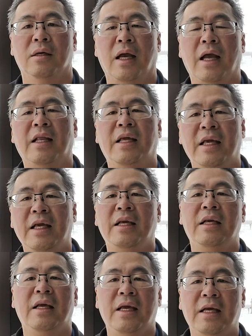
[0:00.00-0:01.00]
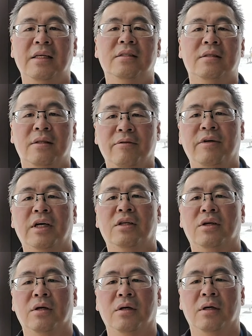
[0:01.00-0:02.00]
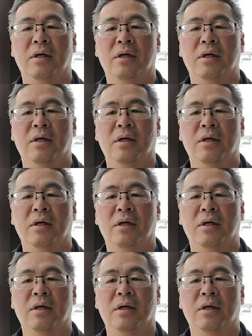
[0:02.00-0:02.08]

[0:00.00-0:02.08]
And He is the victor.